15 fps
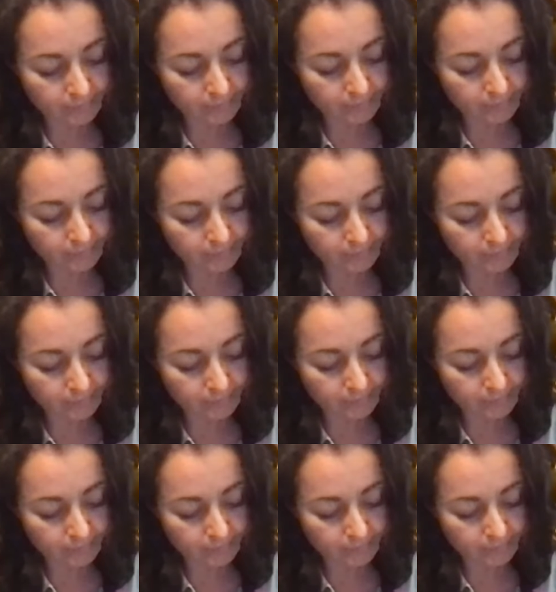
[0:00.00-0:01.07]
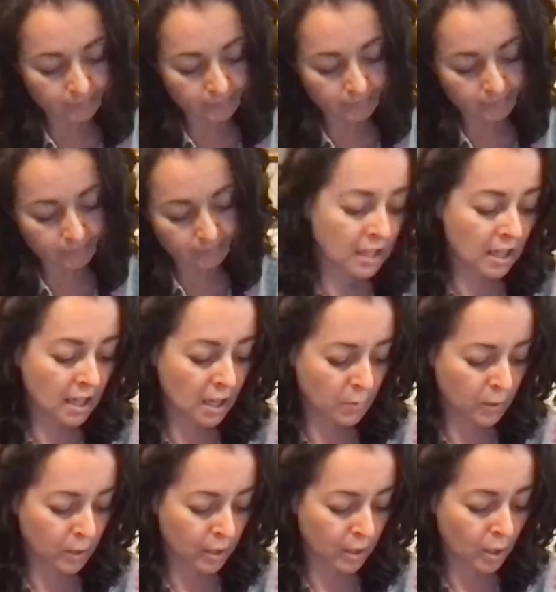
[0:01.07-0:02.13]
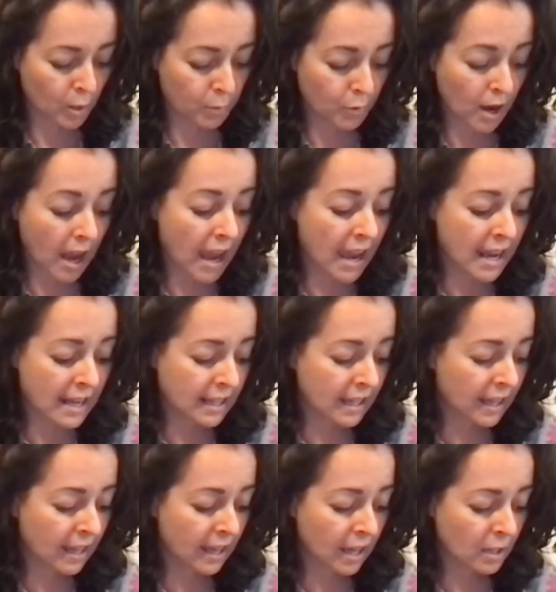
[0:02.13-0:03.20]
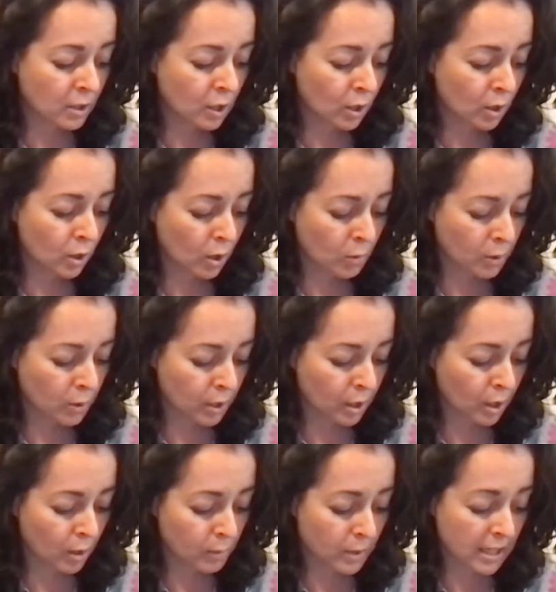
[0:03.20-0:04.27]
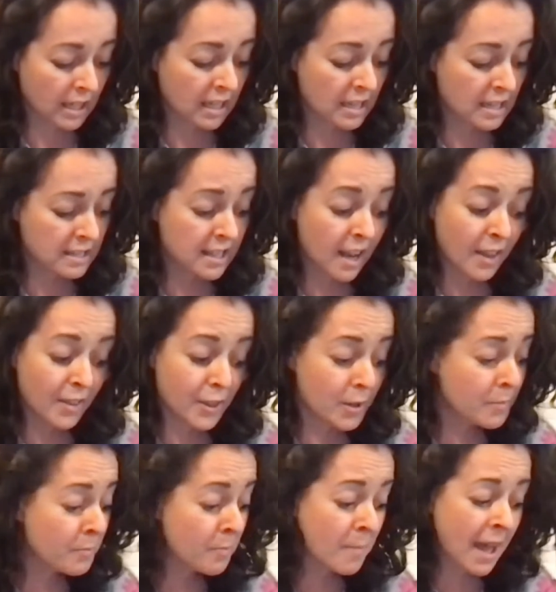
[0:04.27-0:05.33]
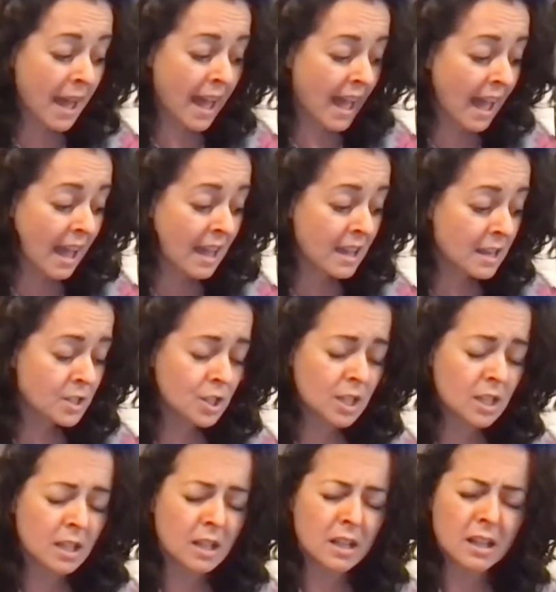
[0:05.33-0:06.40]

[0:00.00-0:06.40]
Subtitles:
you force it, it will break and you will miss the magic